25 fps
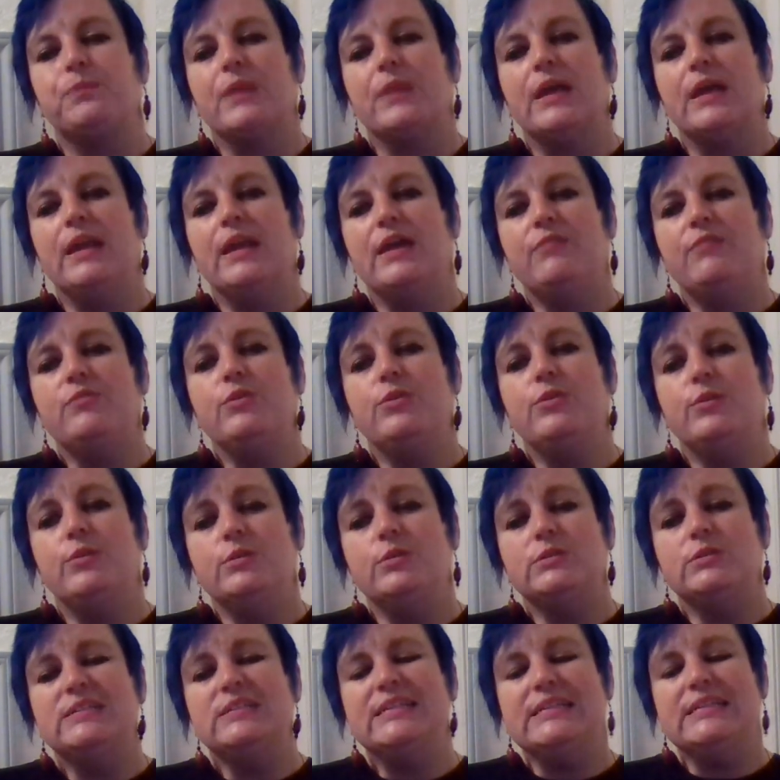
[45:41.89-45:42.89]
And after
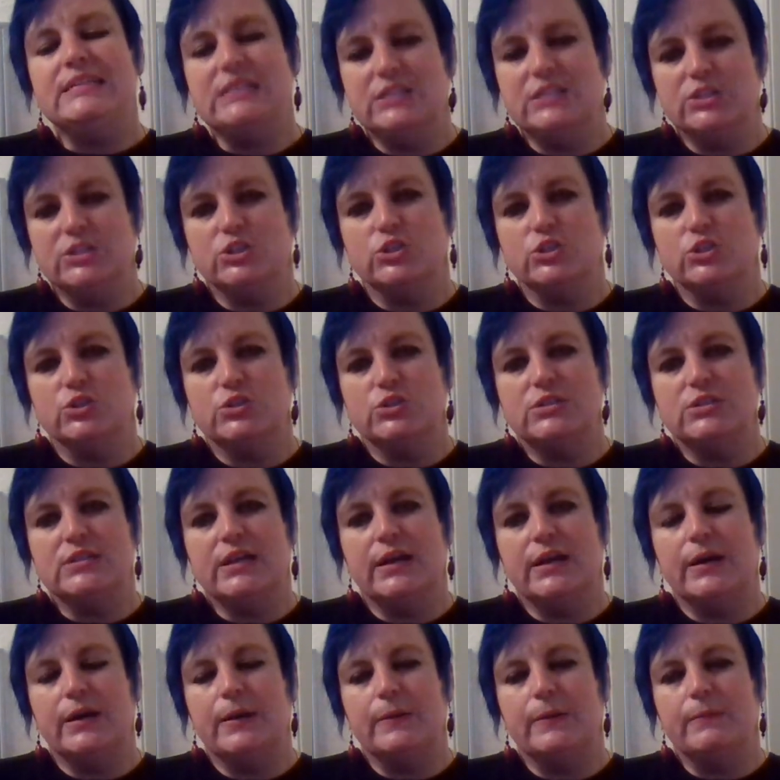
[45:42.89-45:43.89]
13 years,
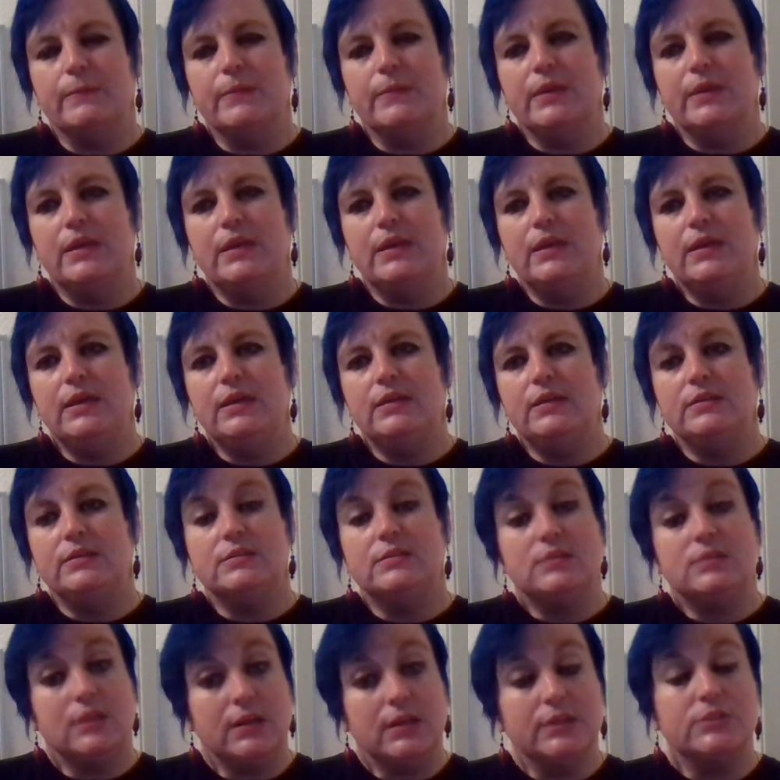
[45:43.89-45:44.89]
he
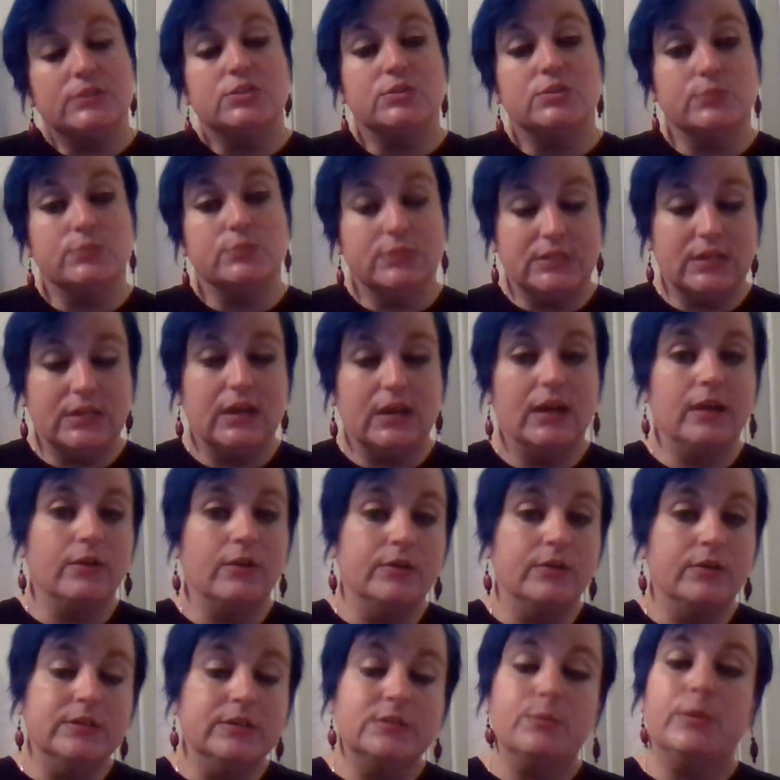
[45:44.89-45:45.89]
decides to
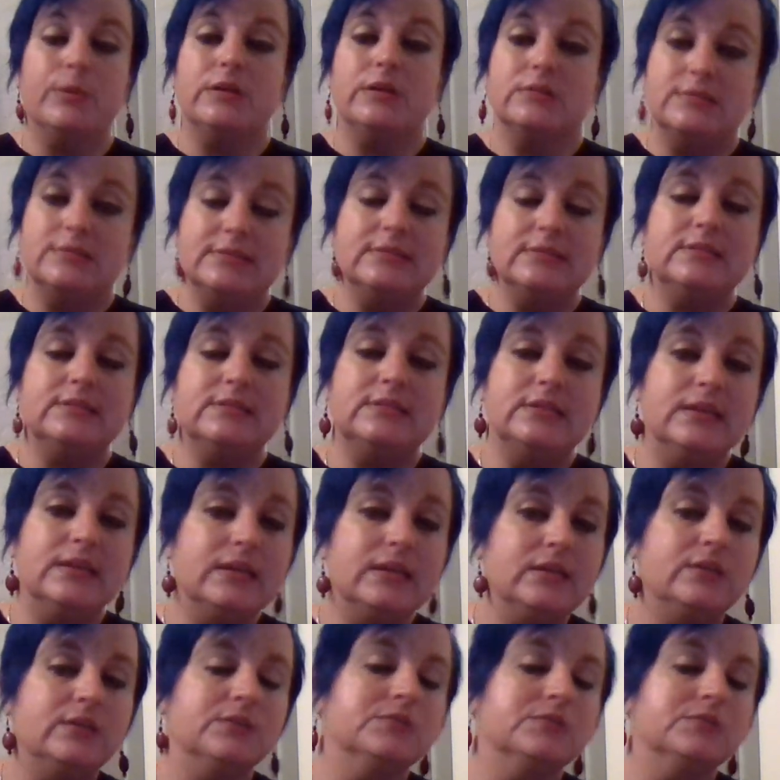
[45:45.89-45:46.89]
retire. He's about
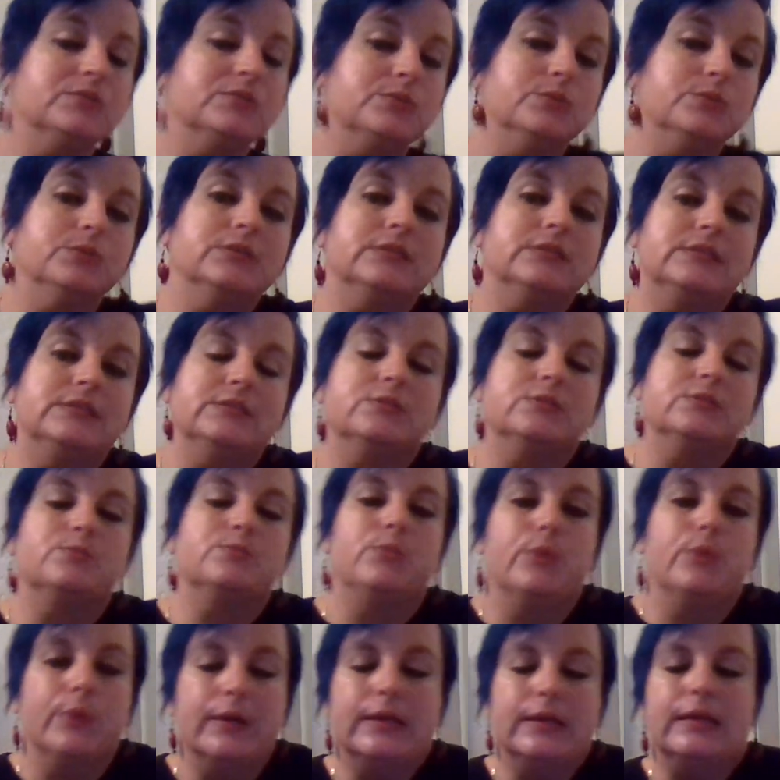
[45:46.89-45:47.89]
68 years old at this
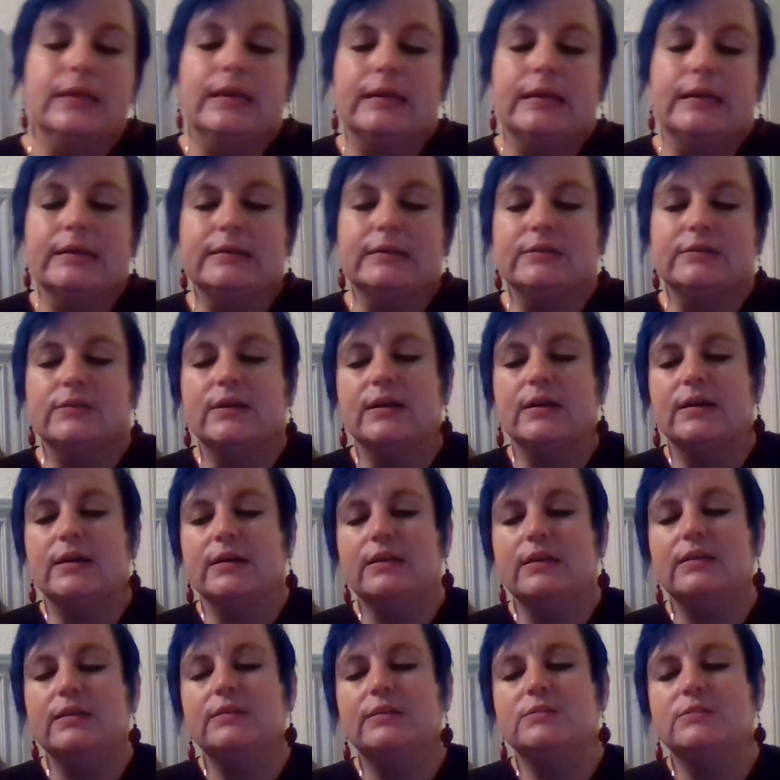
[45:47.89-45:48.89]
point, and
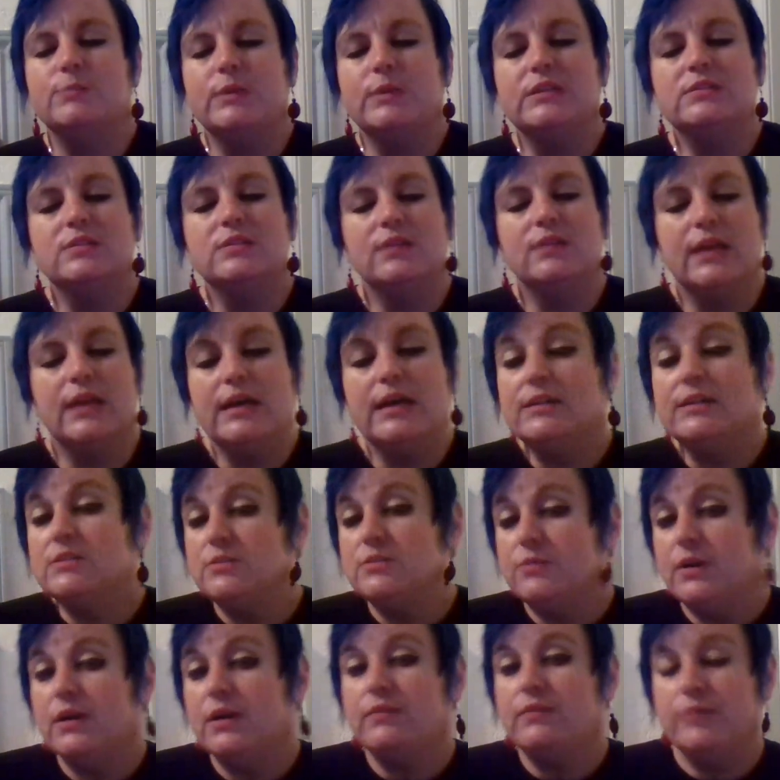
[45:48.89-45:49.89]
he spends the last
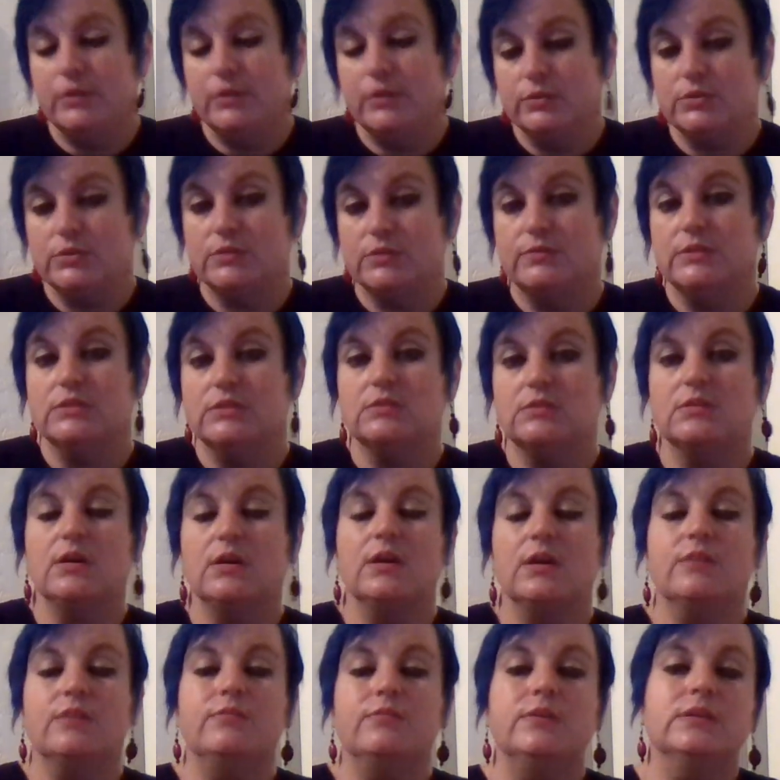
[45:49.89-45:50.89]
5 years of his
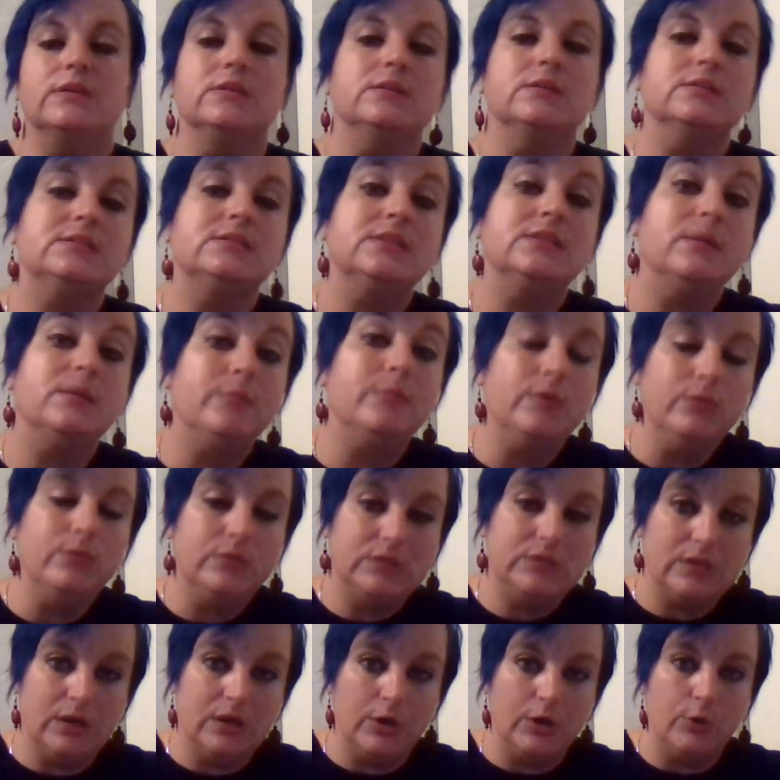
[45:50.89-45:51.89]
life in
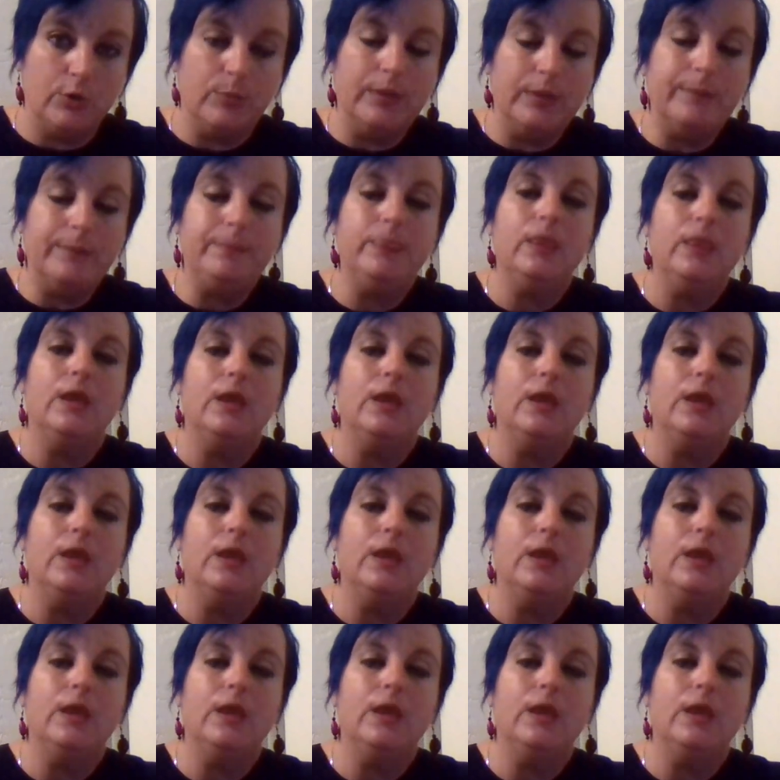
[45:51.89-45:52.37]
semi-retirement.